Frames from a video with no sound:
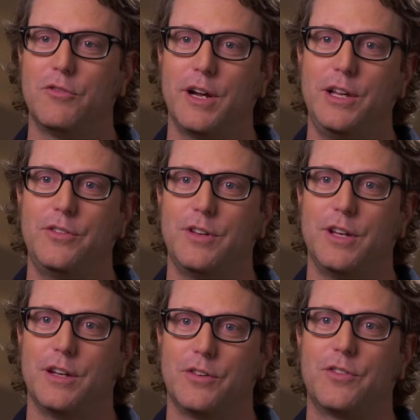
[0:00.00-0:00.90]

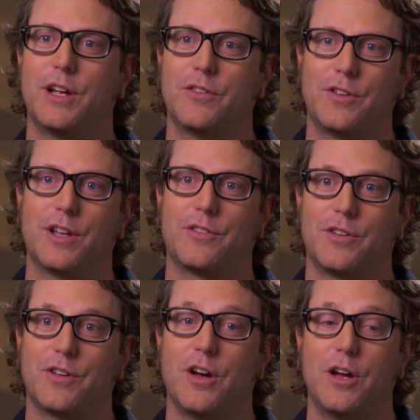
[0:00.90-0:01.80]
racy and it stands the test
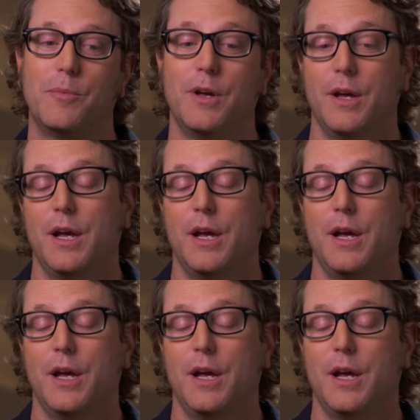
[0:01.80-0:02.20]
of time.